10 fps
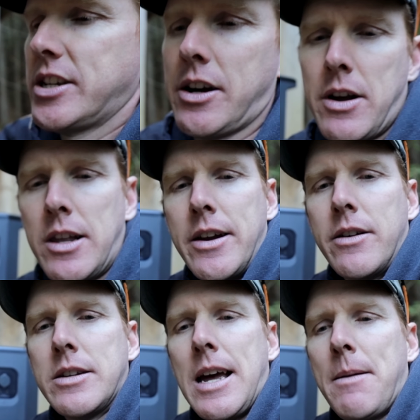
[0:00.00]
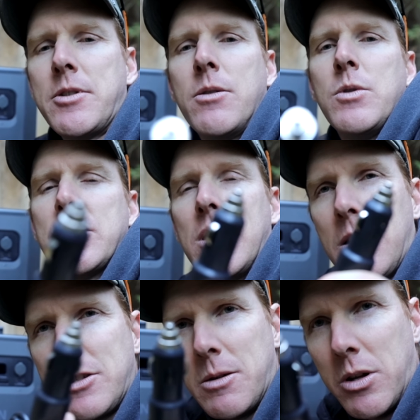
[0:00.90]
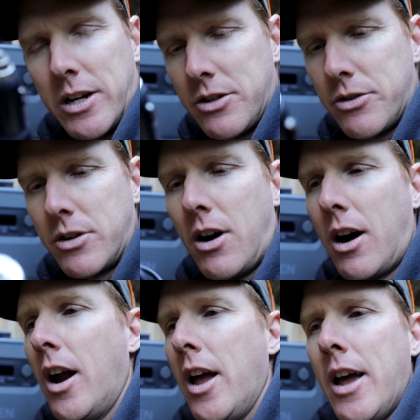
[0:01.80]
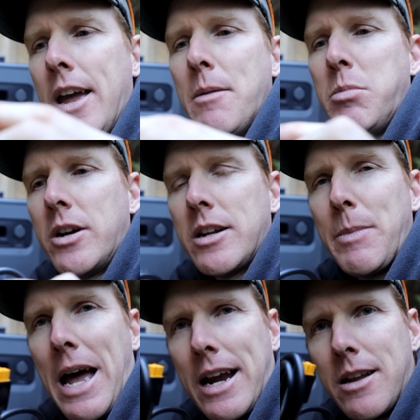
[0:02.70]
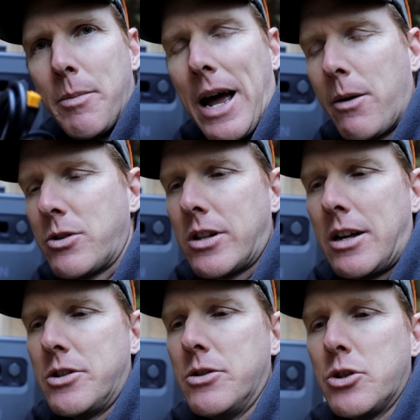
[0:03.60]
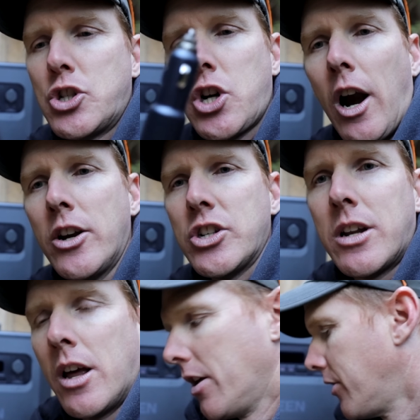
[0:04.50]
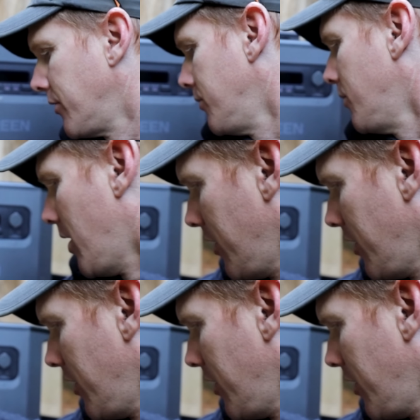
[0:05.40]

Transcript: cigarette lighter adapter, which allows you to plug it into your car and plug it in back into the pack, which allows you to charge it through